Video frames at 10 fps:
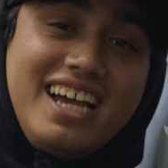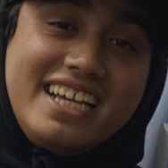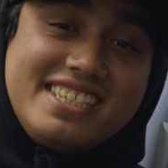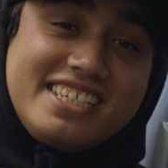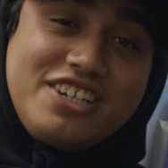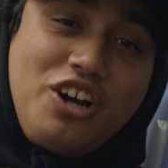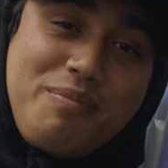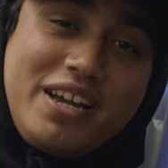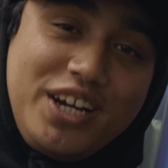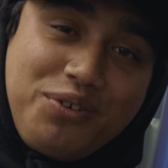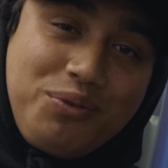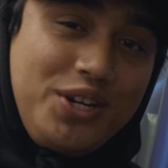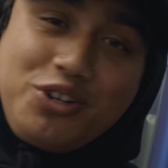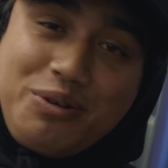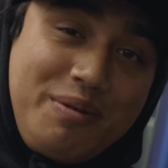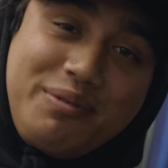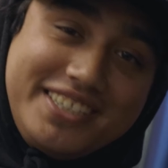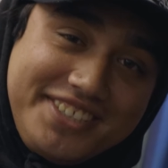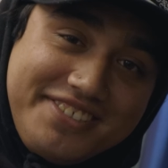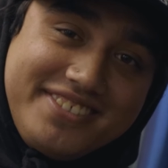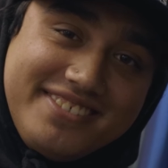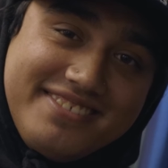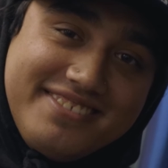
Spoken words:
It's like a car makeover with no commitment issues.